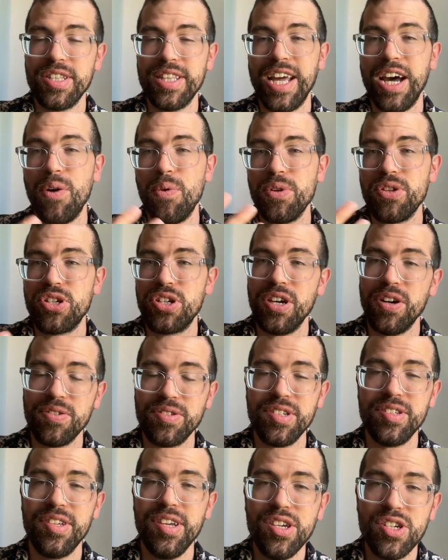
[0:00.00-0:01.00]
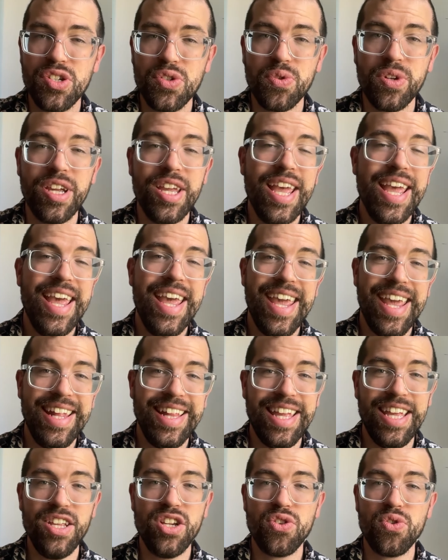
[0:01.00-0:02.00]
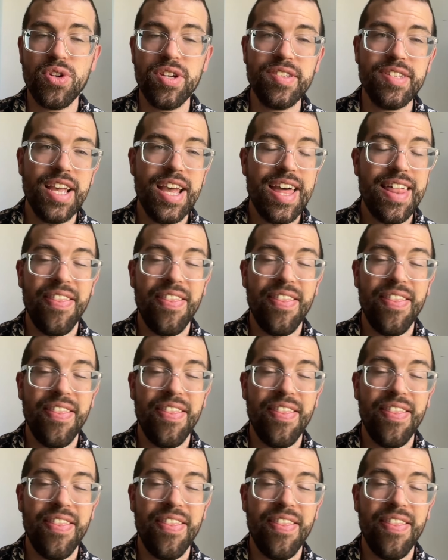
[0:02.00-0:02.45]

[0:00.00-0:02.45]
Now, with Chelsea's history and injuries,